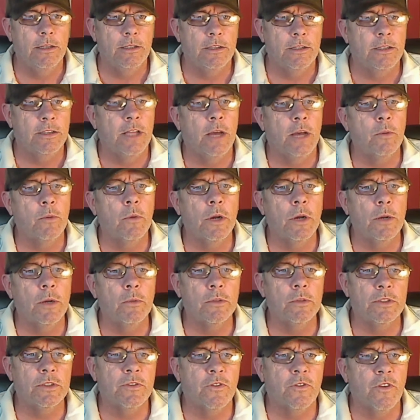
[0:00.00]
that when it
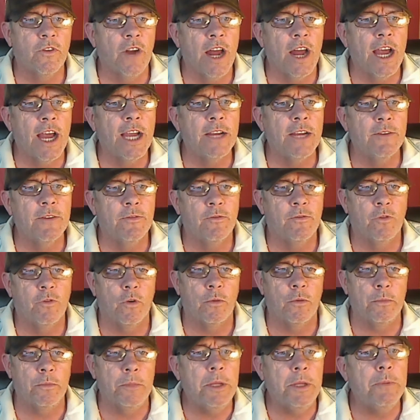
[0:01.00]
was flagged
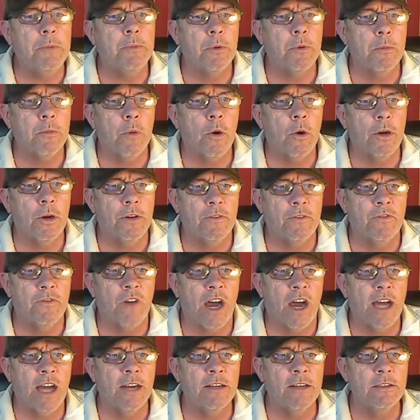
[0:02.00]
for me promoting
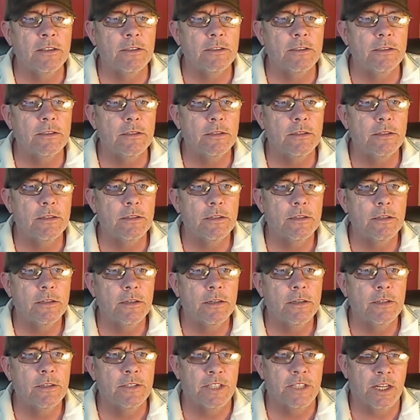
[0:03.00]
violence,
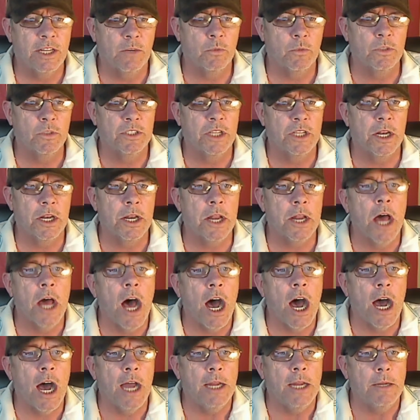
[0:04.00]
that it was a
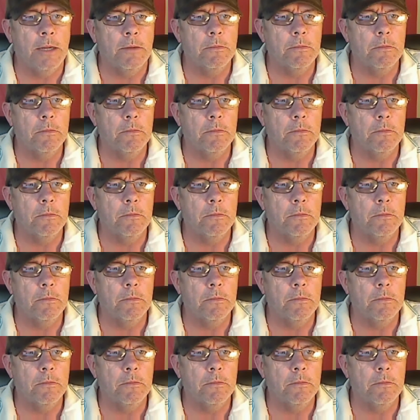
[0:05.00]
lie.